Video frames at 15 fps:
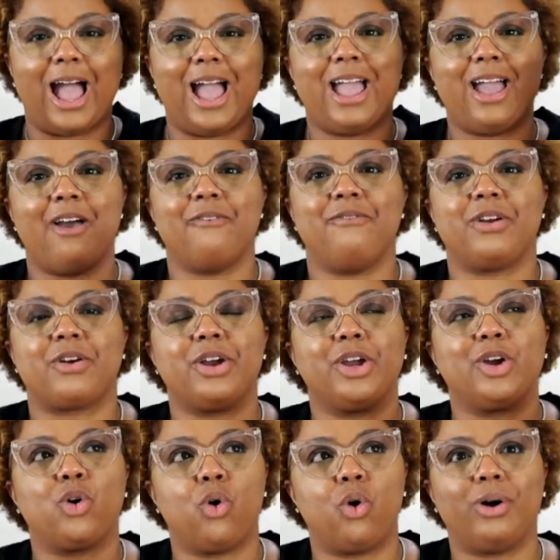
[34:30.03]
I have
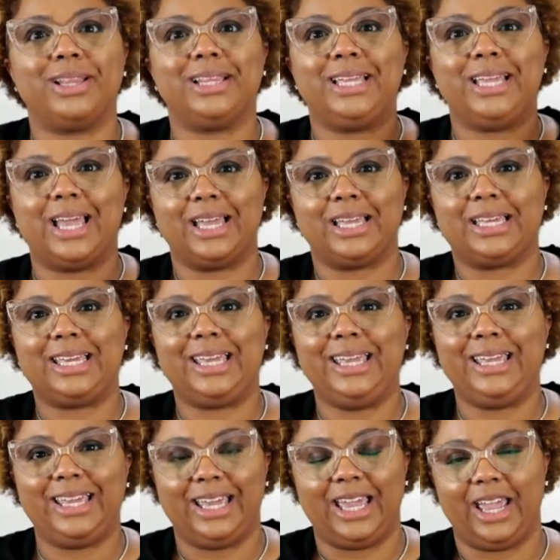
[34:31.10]
very coily and
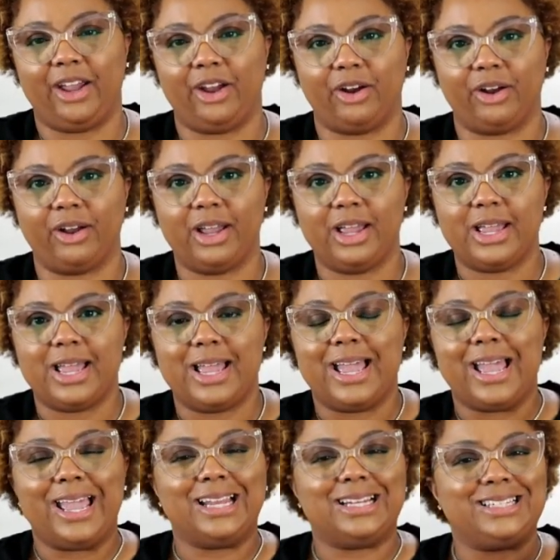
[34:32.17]
kinky hair.
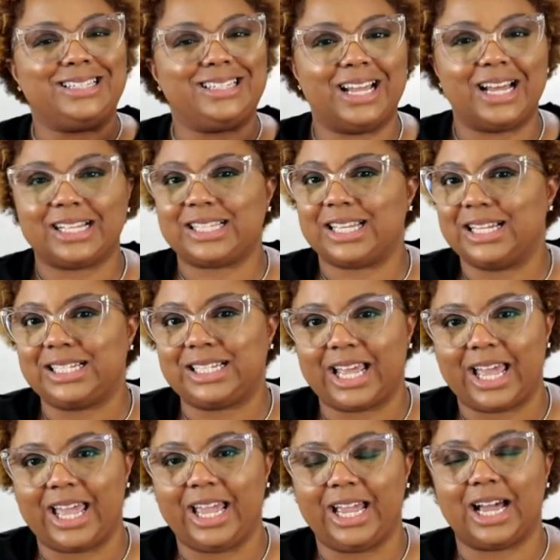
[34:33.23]
It doesn't
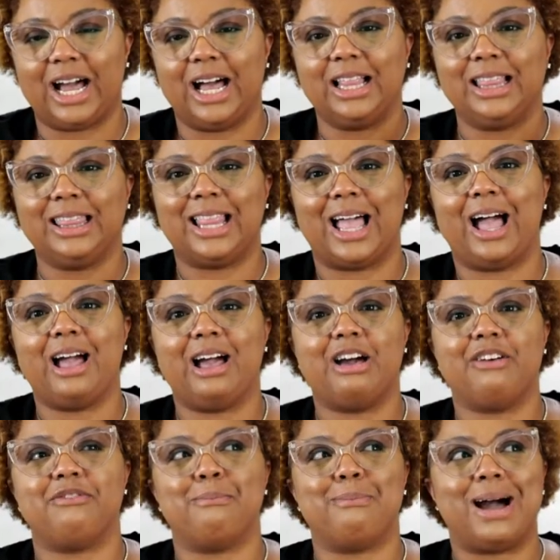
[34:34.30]
take a lot
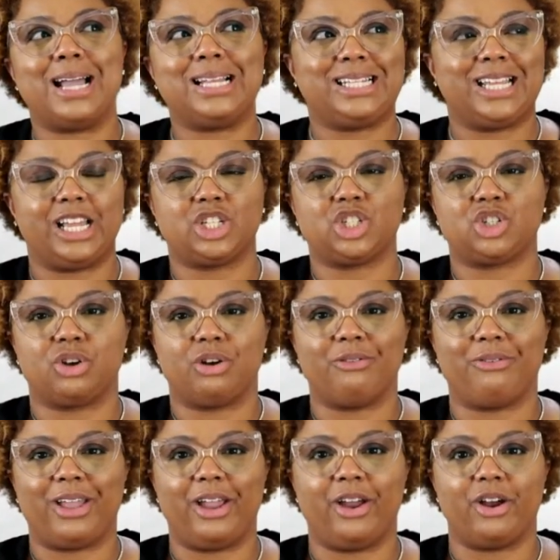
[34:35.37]
of my texture
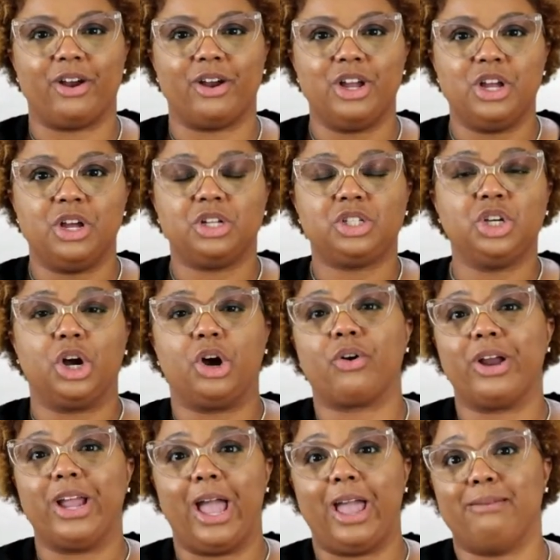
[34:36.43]
of hair to
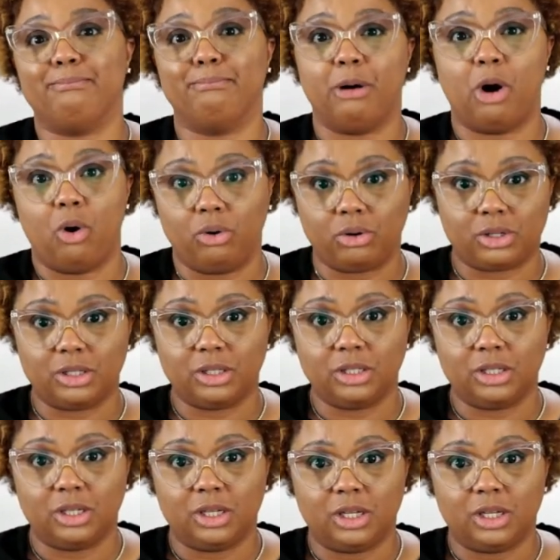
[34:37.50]
create bulk.